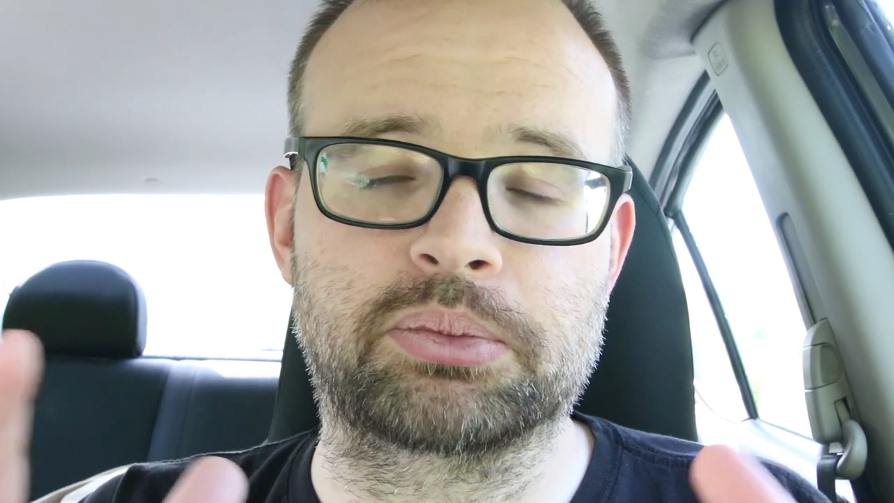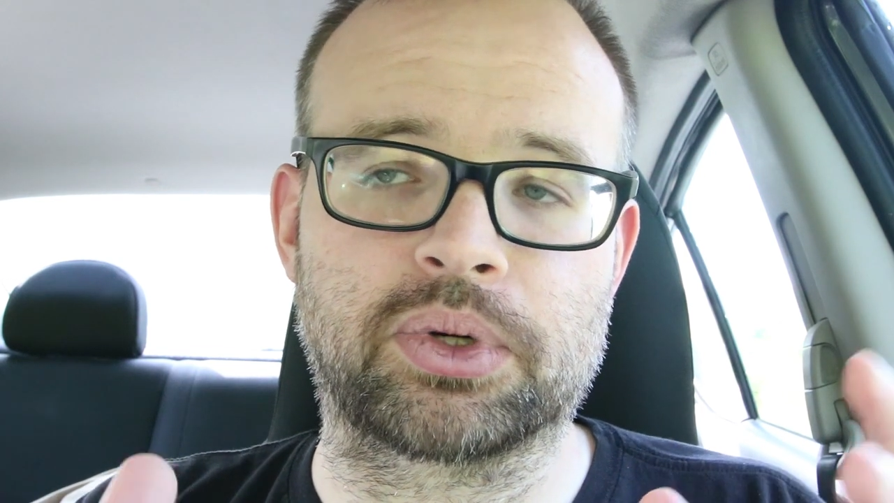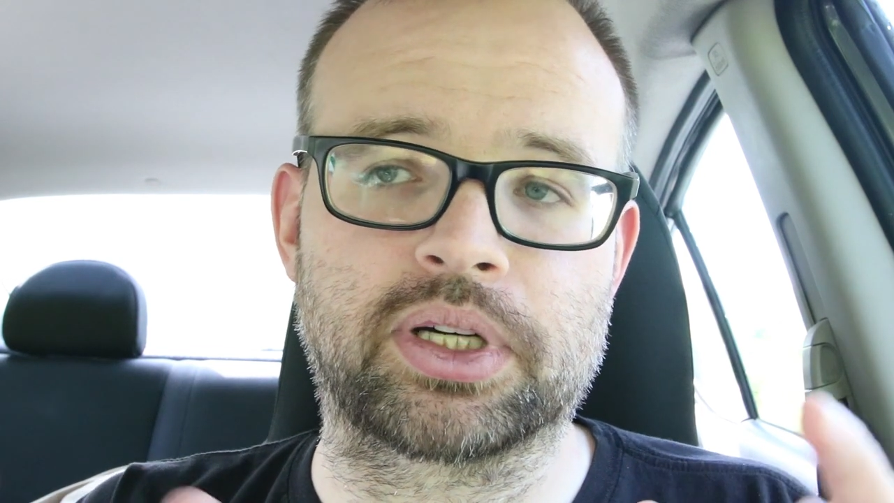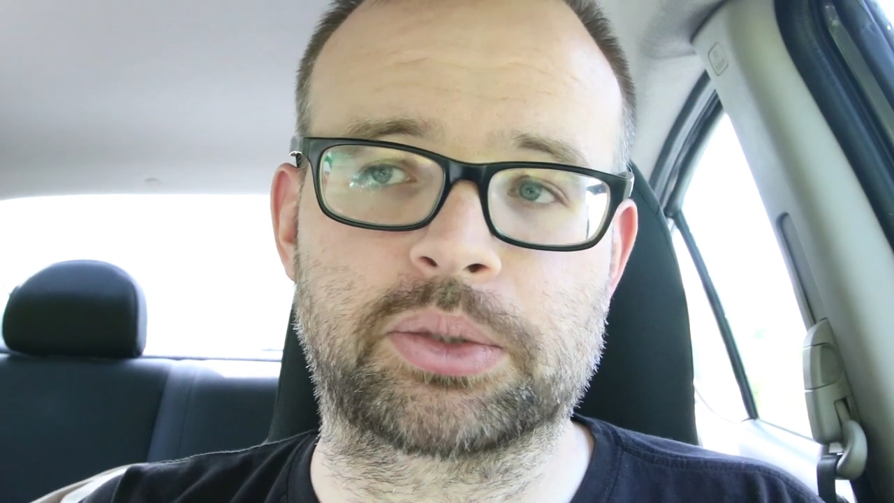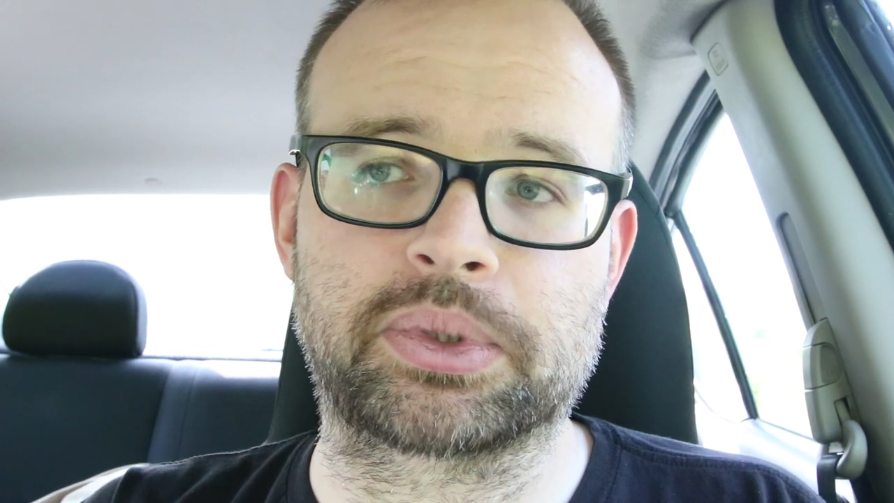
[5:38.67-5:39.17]

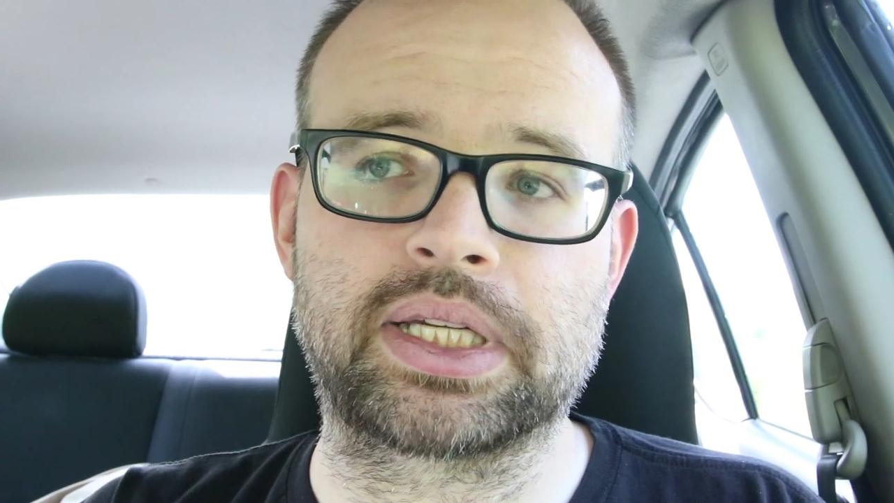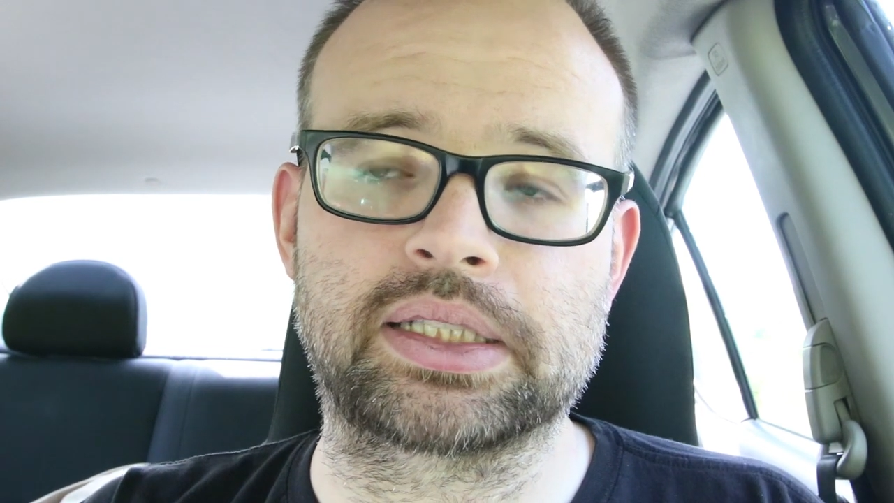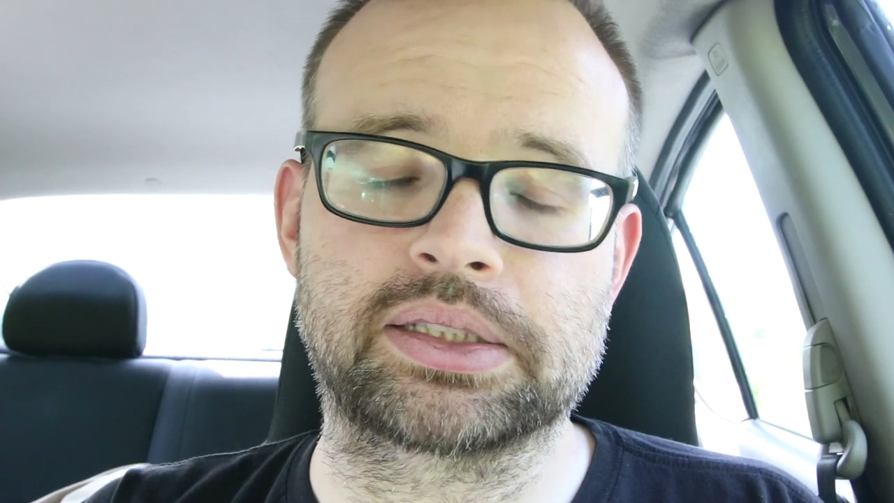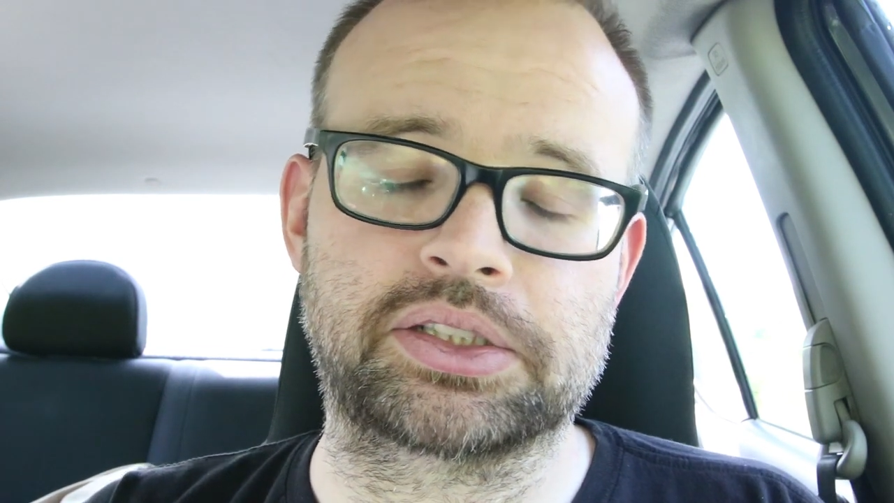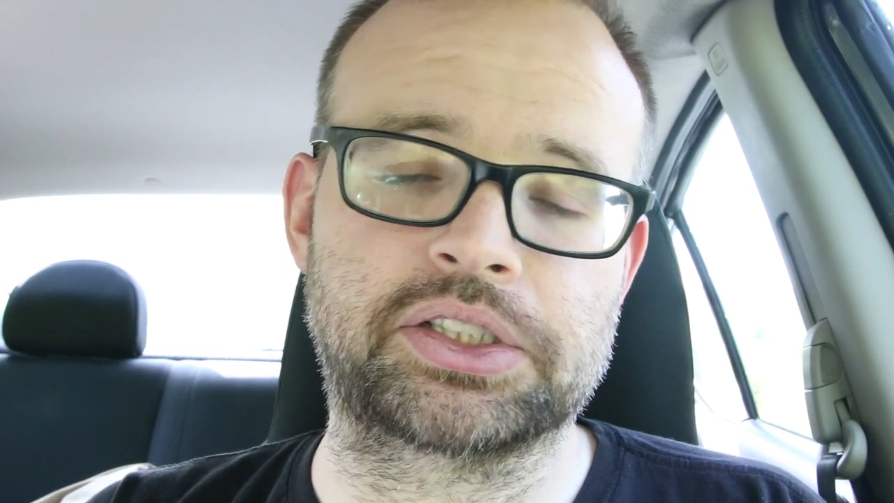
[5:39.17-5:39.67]
more as we
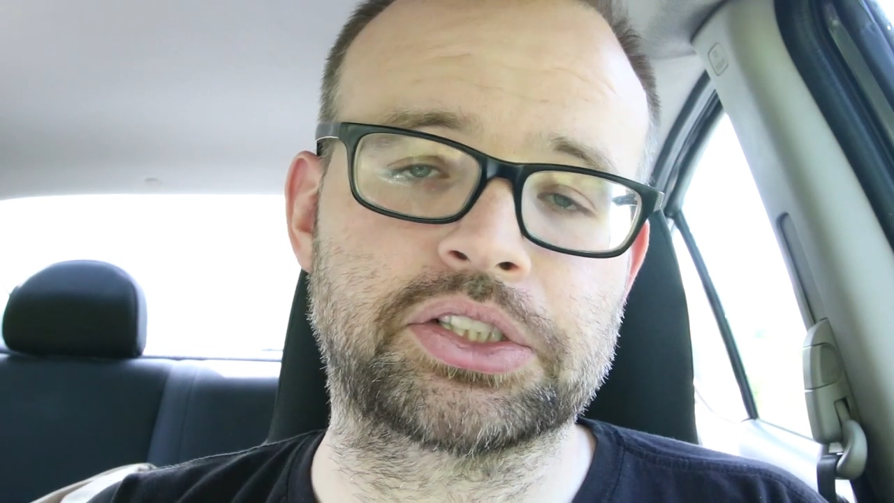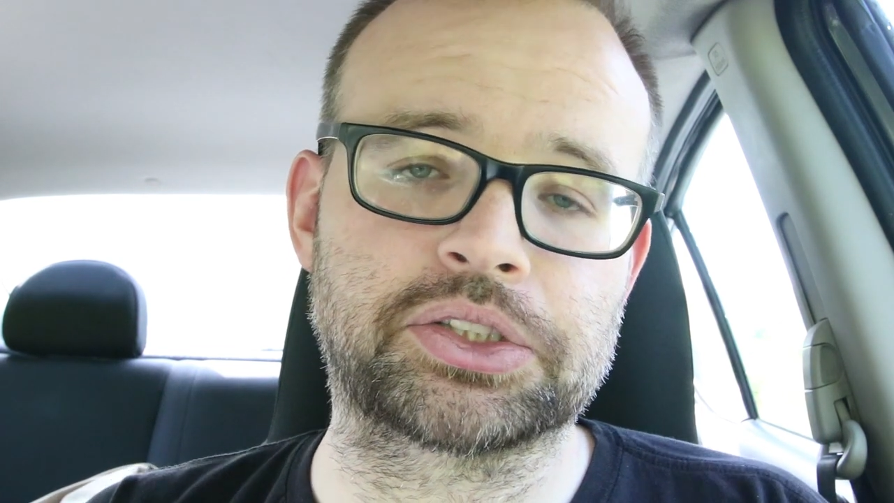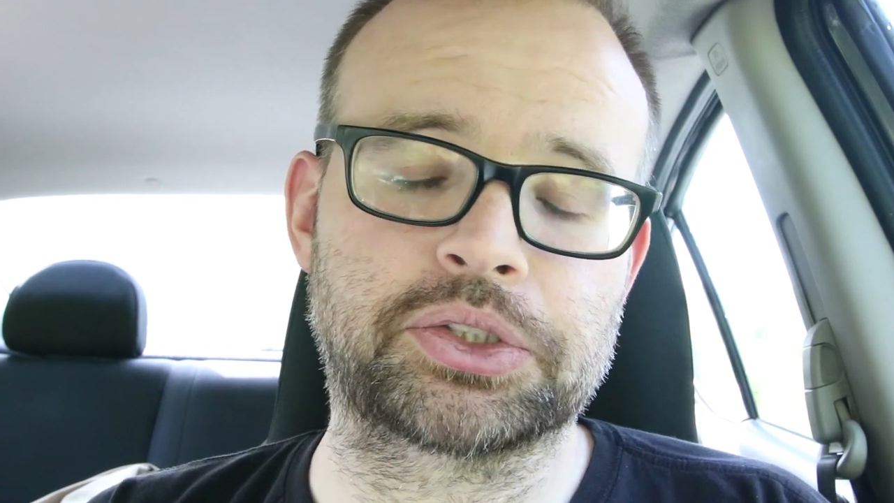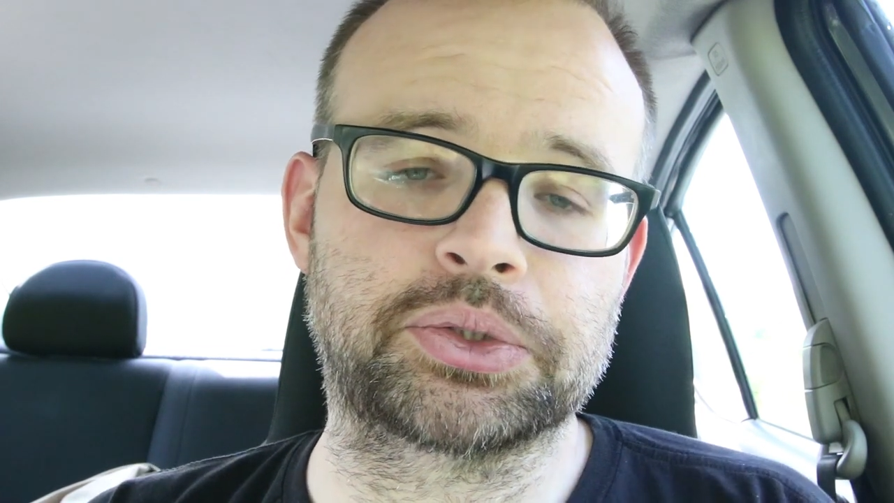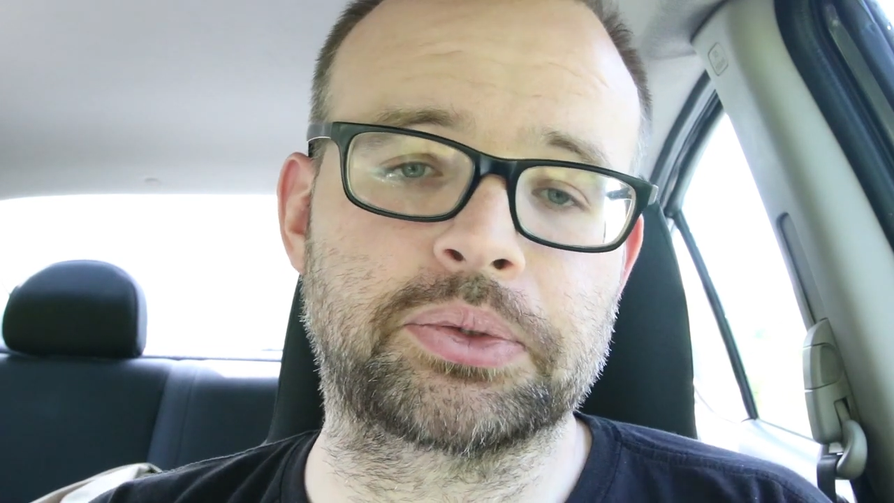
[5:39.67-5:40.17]
get into year
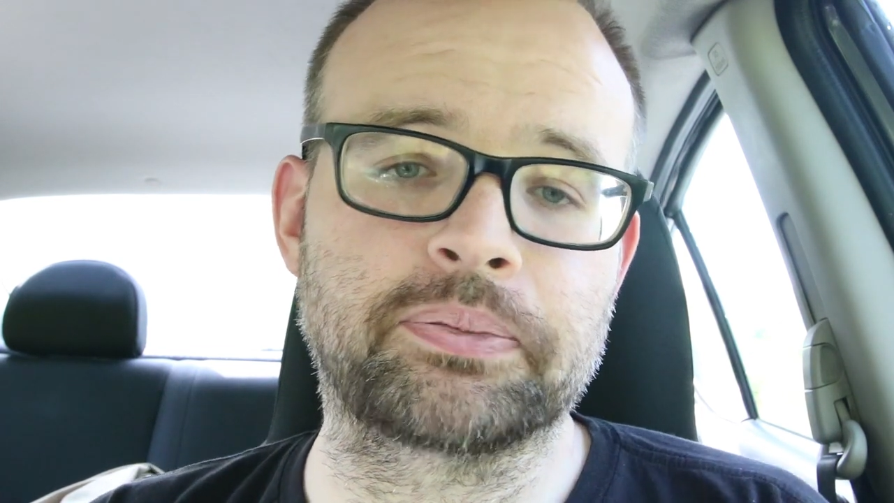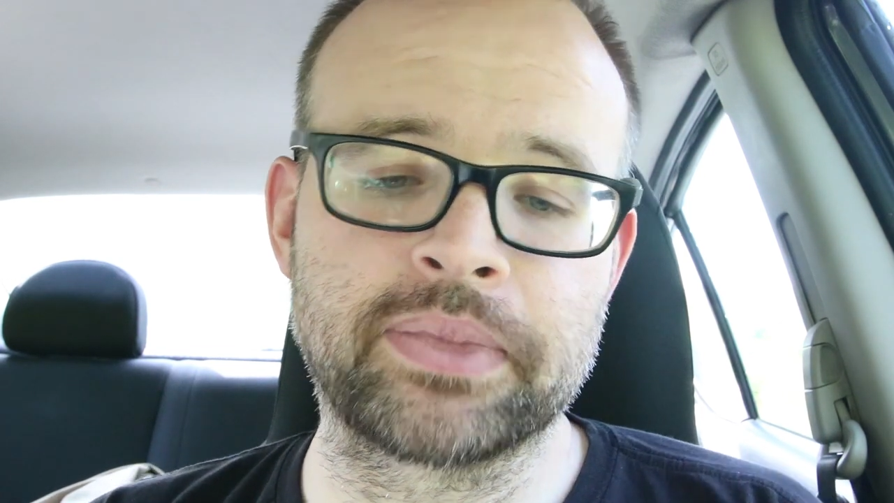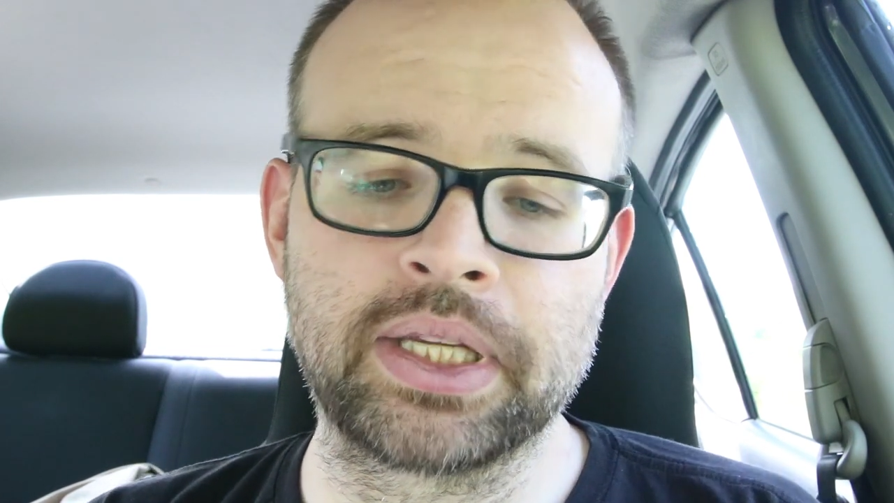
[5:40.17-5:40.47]
2.